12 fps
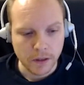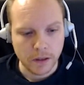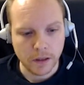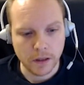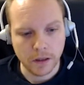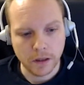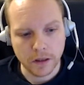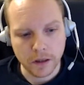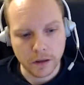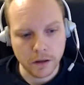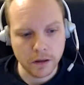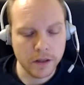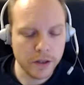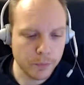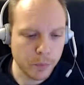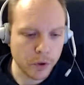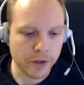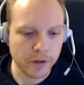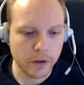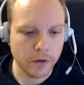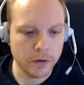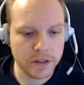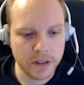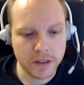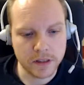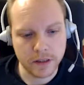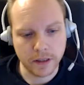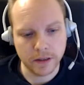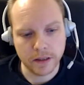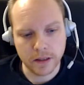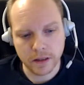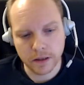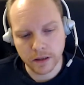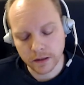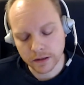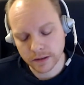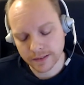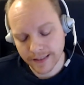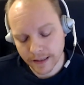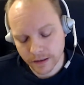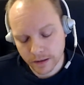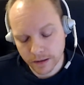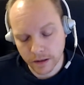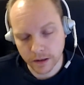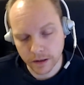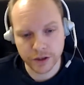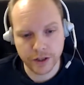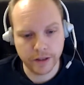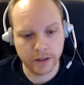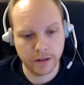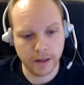Here, important notes is that these tests are created